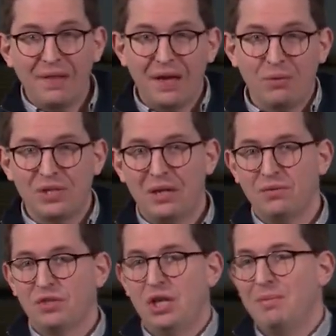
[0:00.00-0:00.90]
That was
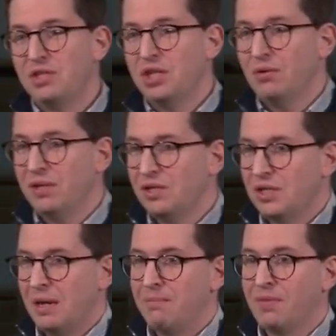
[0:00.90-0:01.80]
our sermon series
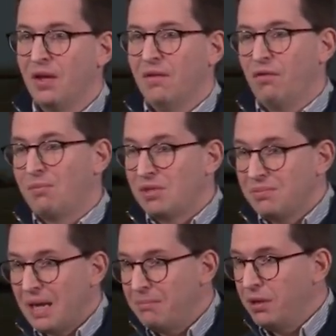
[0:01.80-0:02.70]
um, from
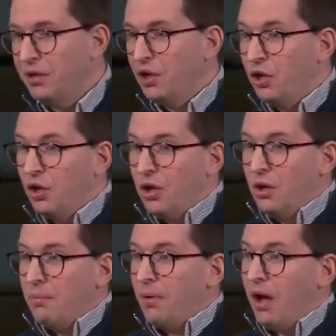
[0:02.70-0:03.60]
September.
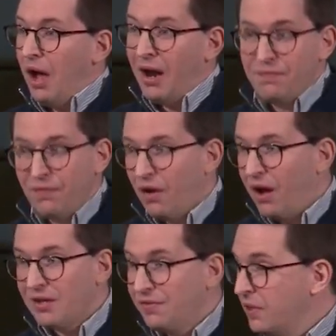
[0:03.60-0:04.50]
I,
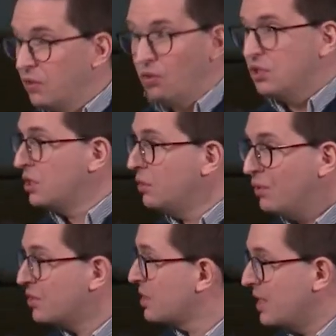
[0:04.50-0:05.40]
I think God still
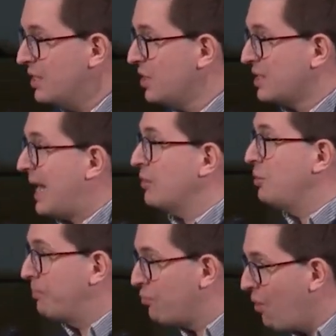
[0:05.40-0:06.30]
wants to teach us how to
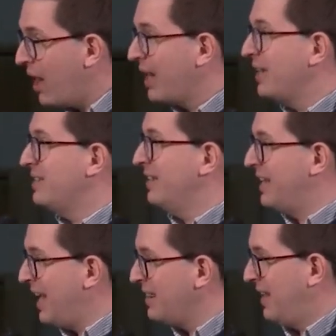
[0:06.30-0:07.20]
pray
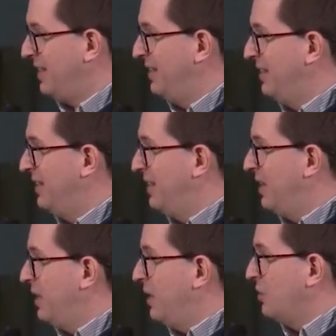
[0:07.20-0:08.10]
together,
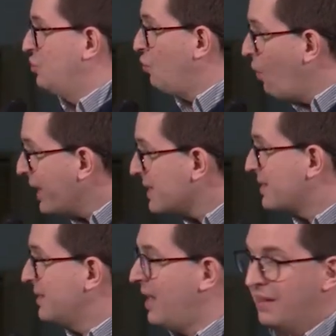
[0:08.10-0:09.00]
drawing us
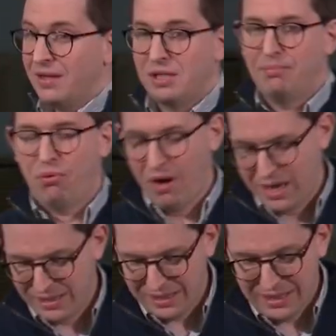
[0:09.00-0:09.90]
together to
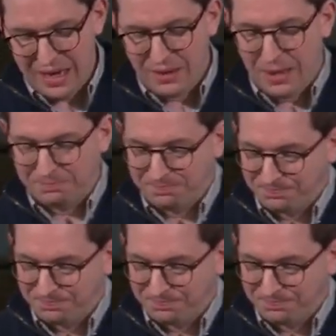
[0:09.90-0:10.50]
pray together.